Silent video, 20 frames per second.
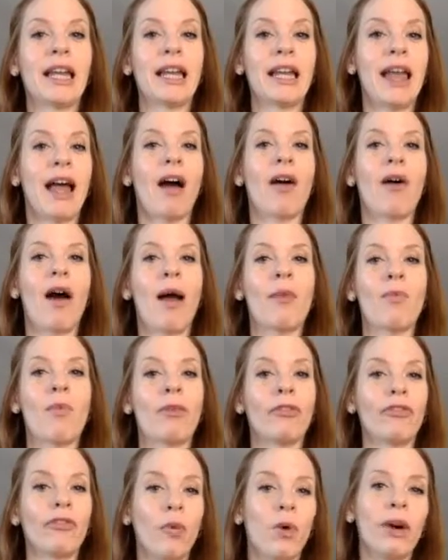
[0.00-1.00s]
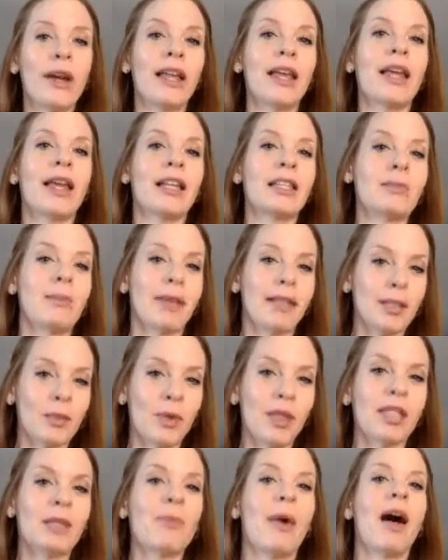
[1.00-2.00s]
And now I'm 140 and it's my
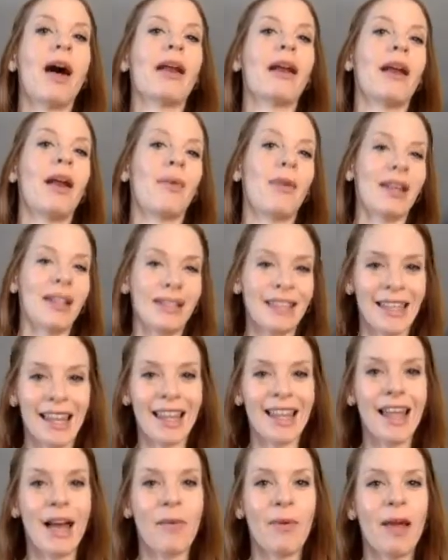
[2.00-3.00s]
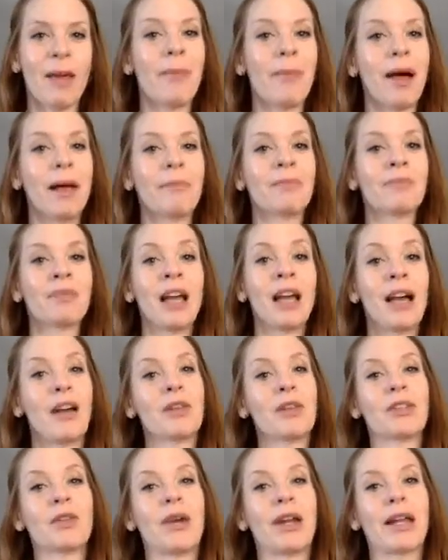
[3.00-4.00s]
sweet spot and I want to stay that way, but I
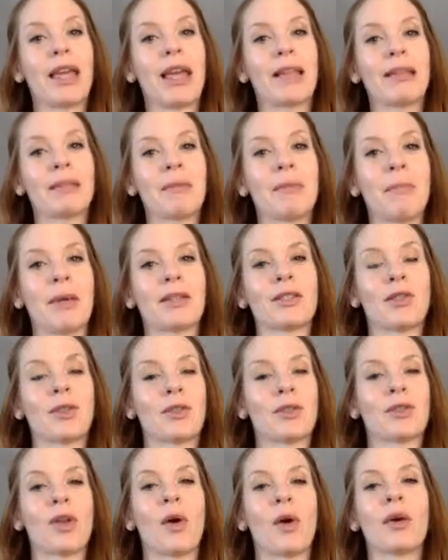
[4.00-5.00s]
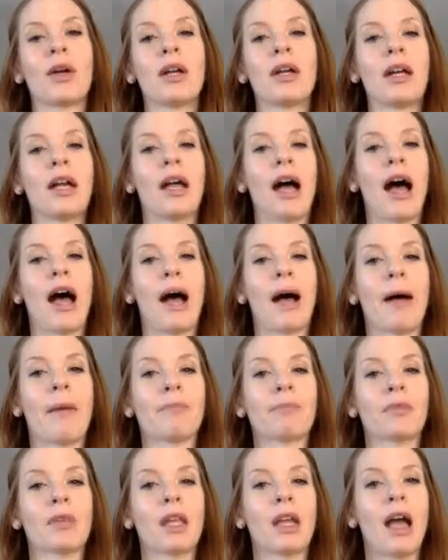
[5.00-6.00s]
also want to gain some muscle. So
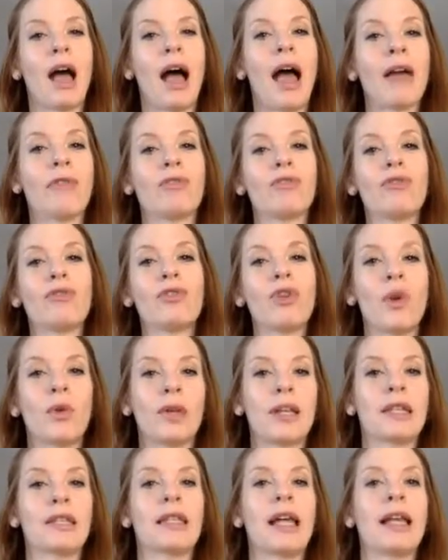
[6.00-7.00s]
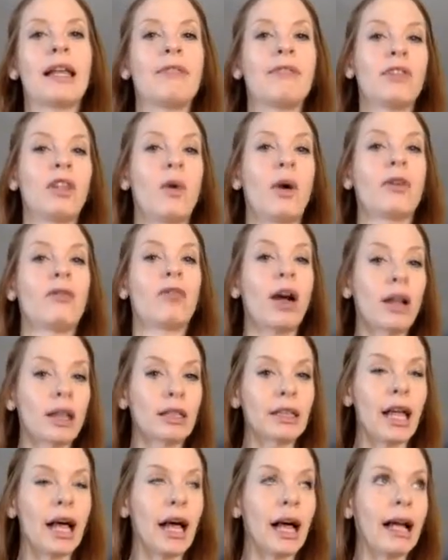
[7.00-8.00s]
I've noticed that even though I run a
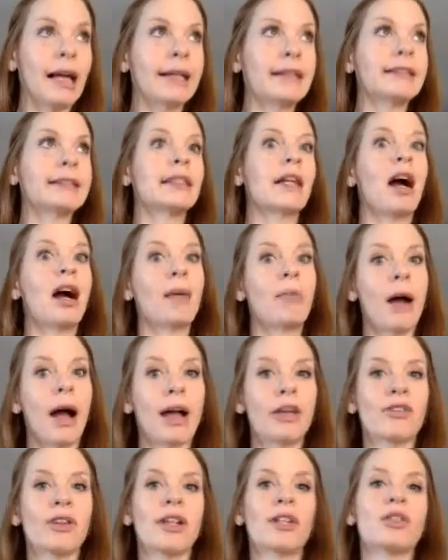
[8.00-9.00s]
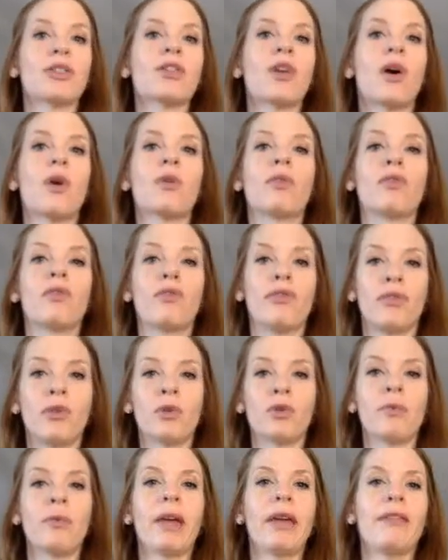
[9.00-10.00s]
lot, carbohydrates don't
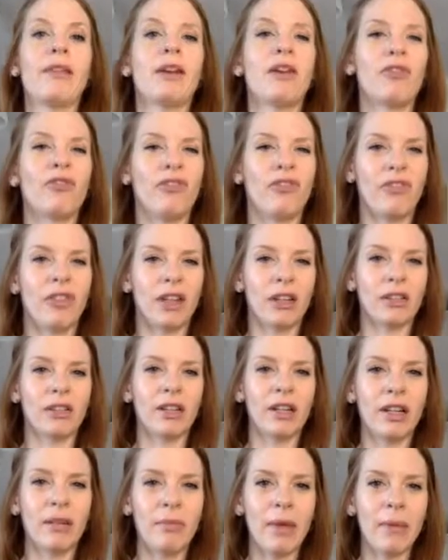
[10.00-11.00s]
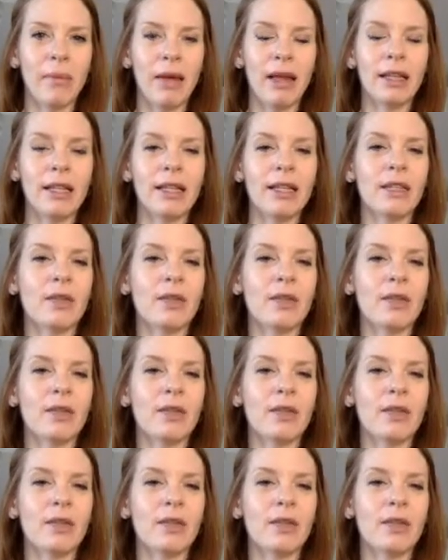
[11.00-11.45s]
fuel me and they don't feel good in my belly.